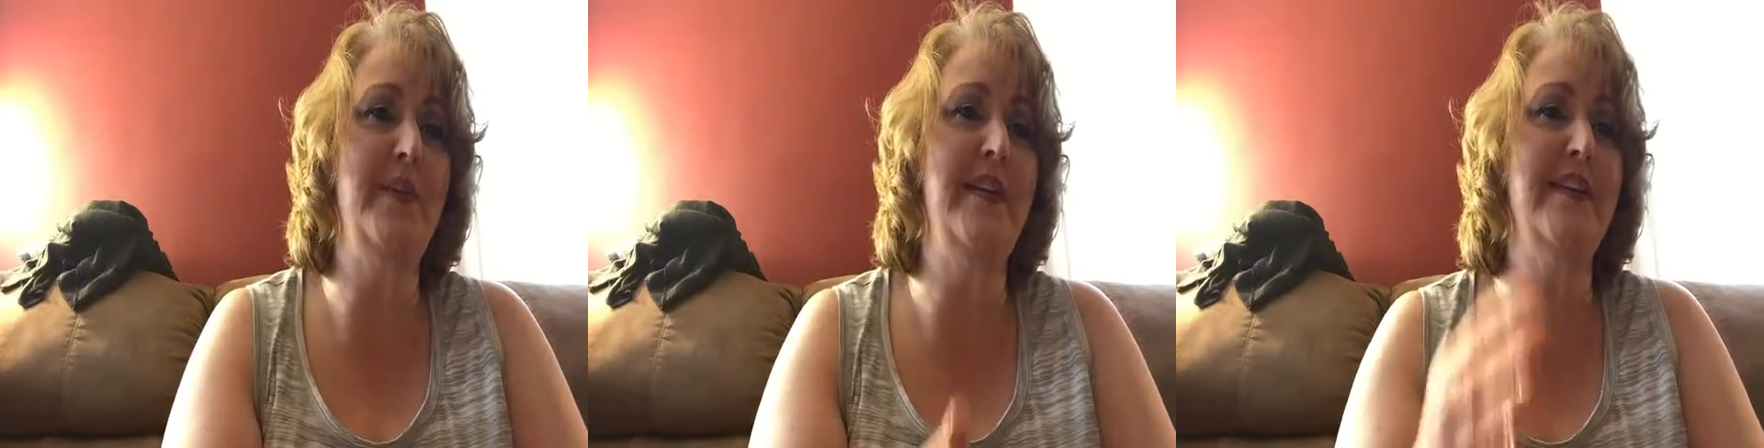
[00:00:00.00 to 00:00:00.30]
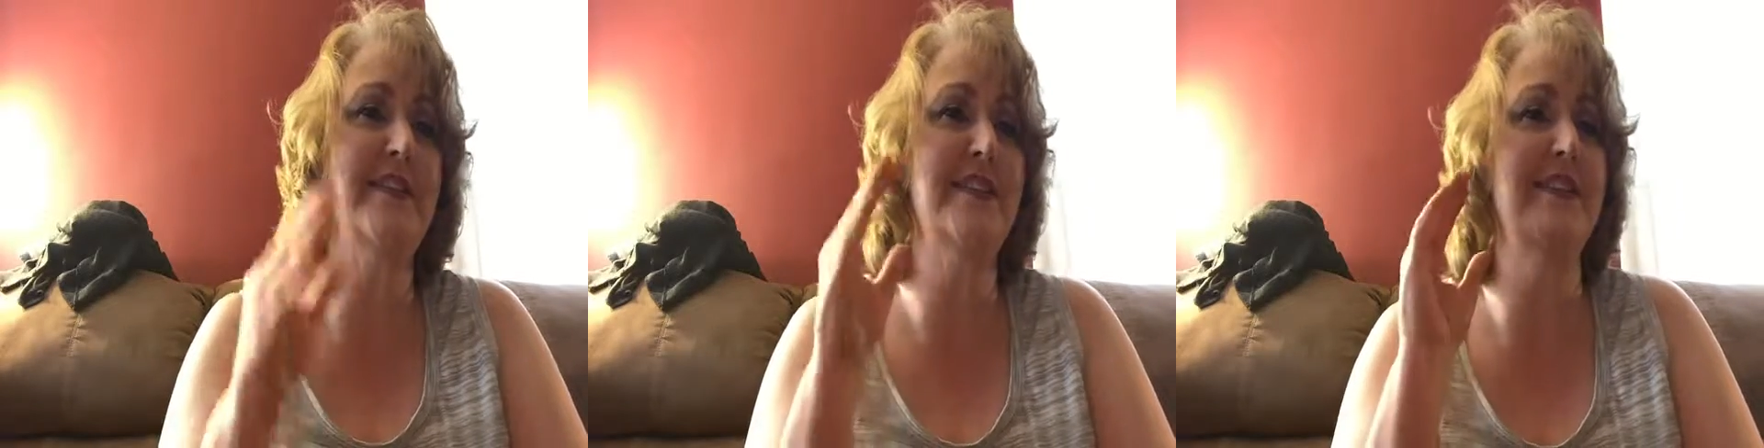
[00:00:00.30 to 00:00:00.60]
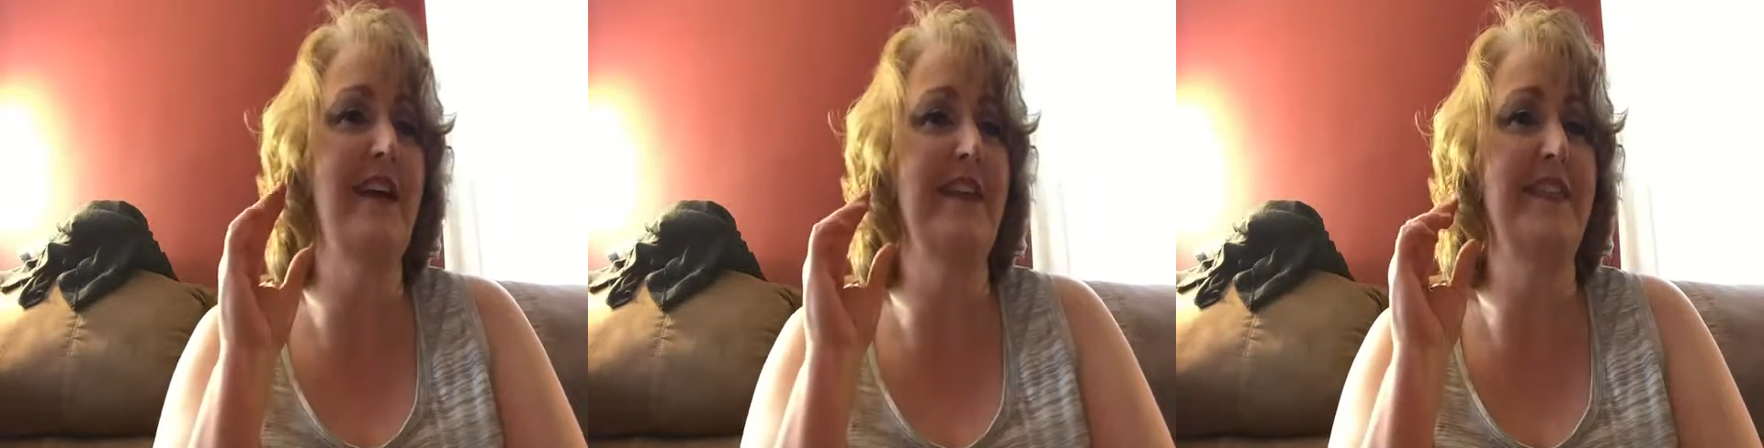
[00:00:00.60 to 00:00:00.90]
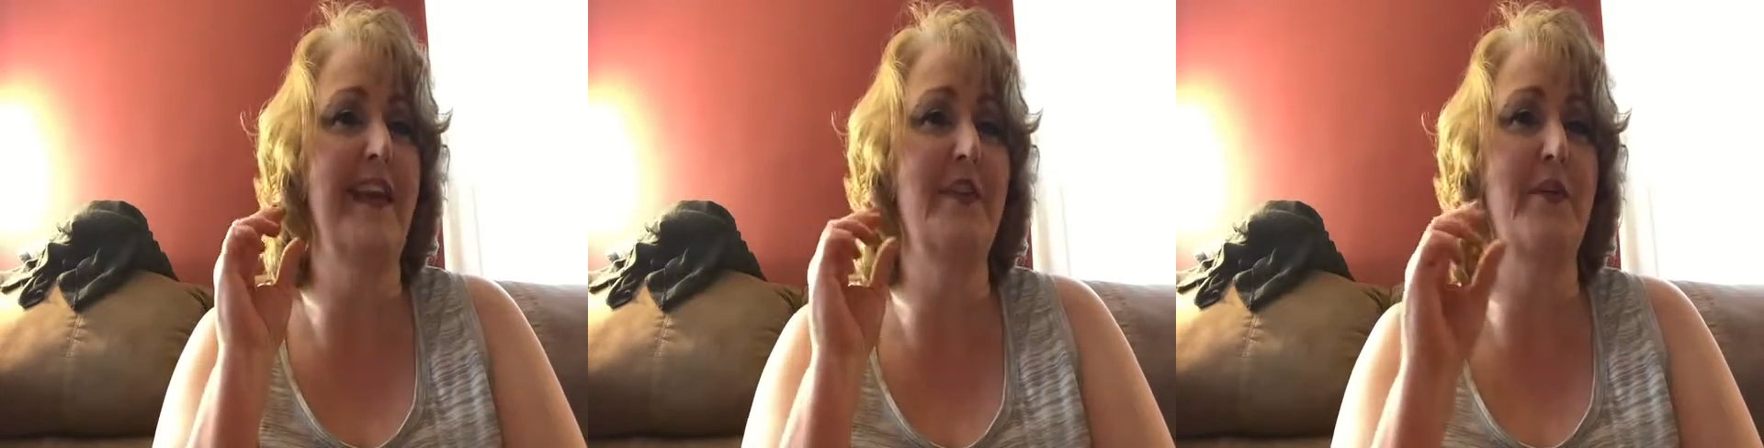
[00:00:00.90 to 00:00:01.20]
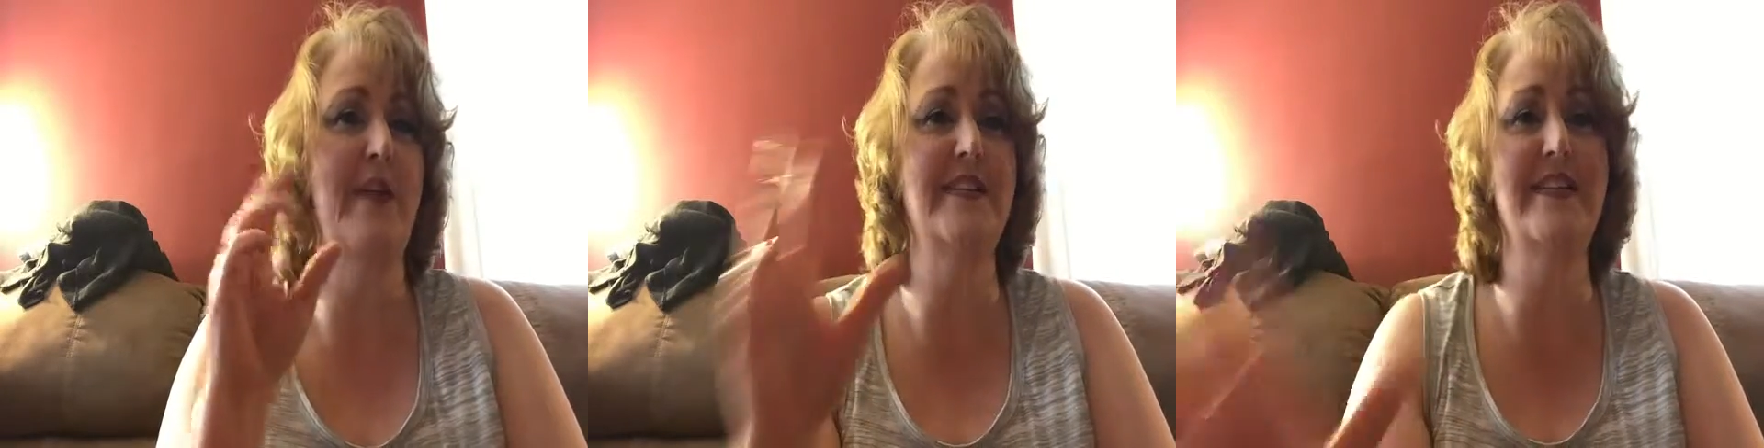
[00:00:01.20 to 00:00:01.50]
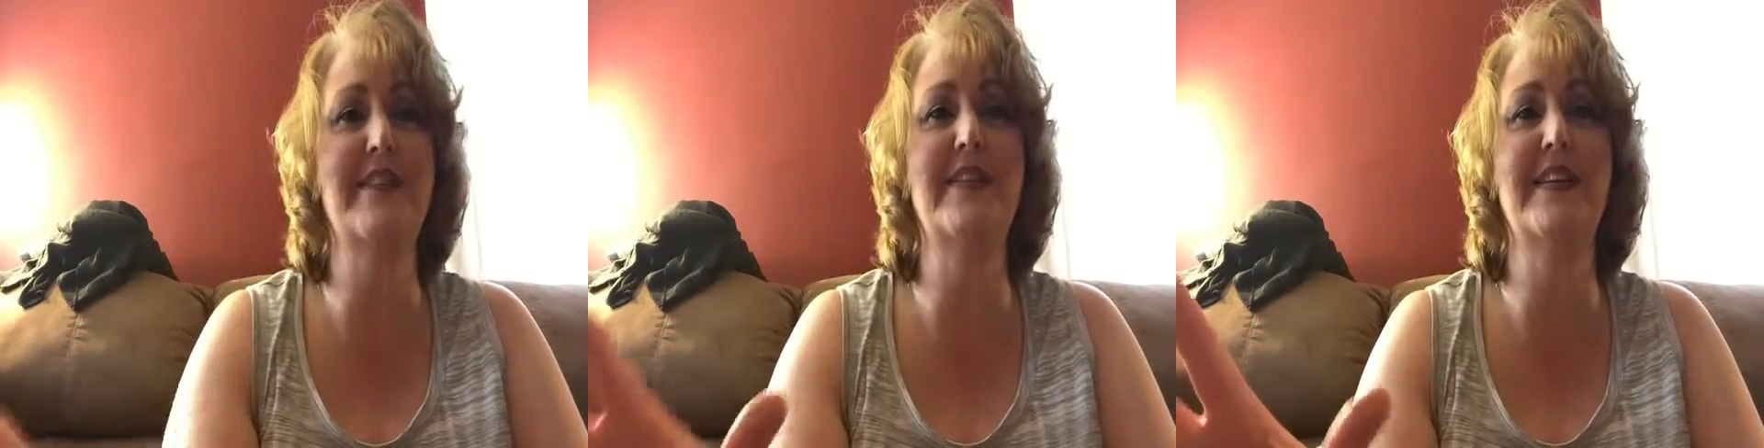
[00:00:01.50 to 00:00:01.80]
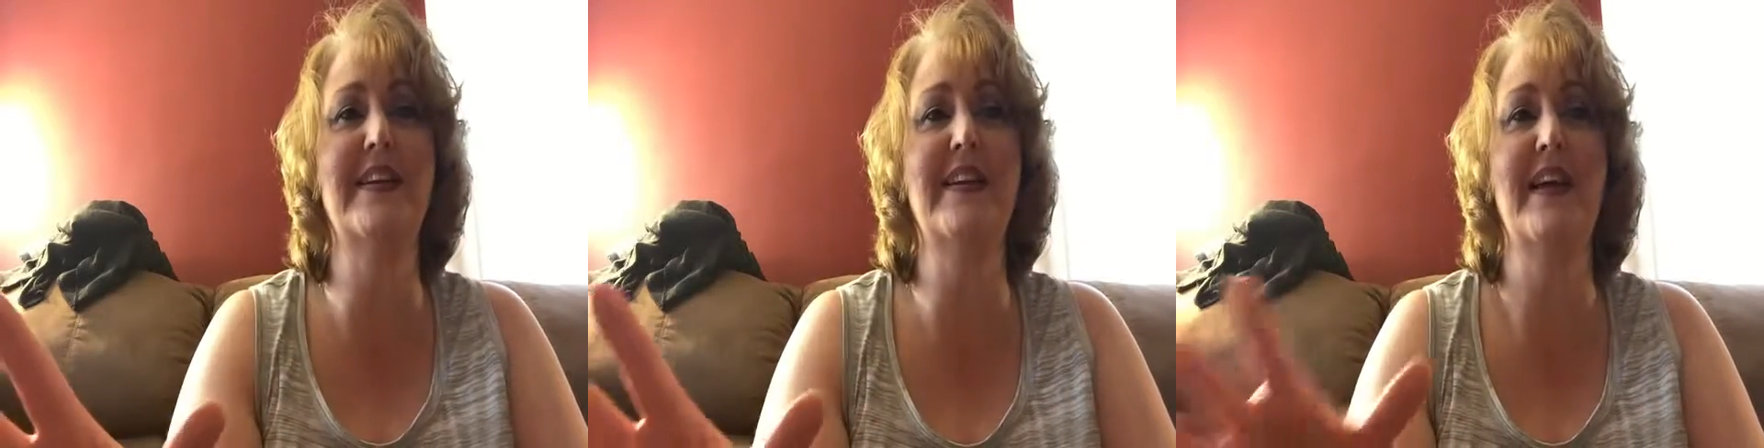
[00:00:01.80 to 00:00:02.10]
but yet she's got that
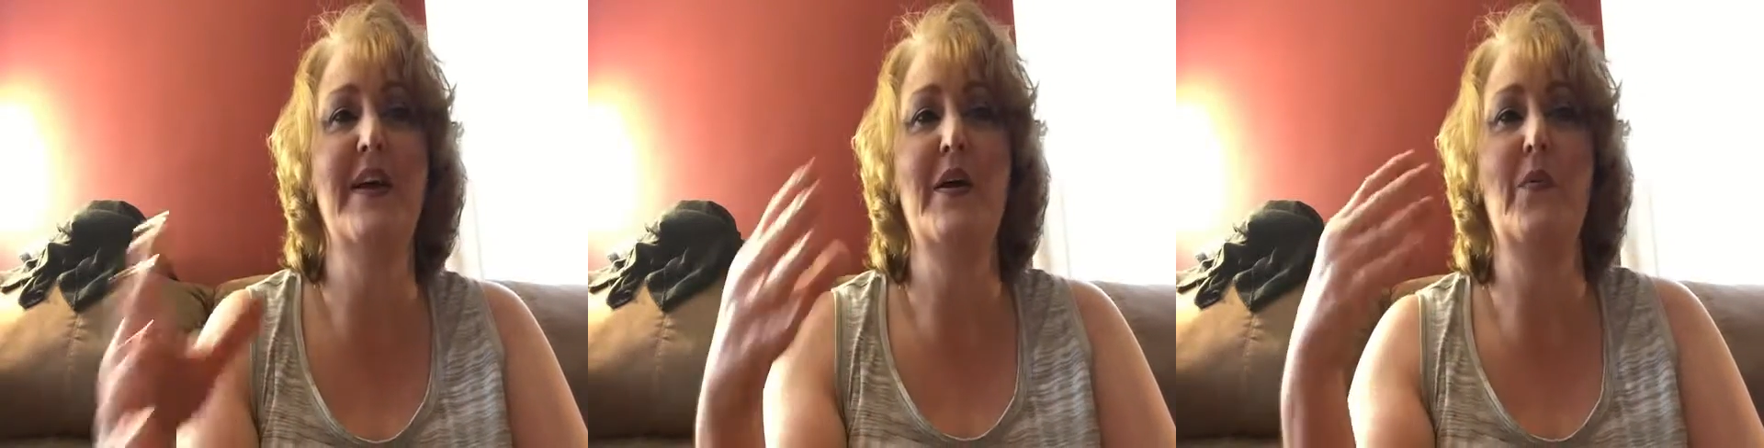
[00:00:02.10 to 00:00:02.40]
creativity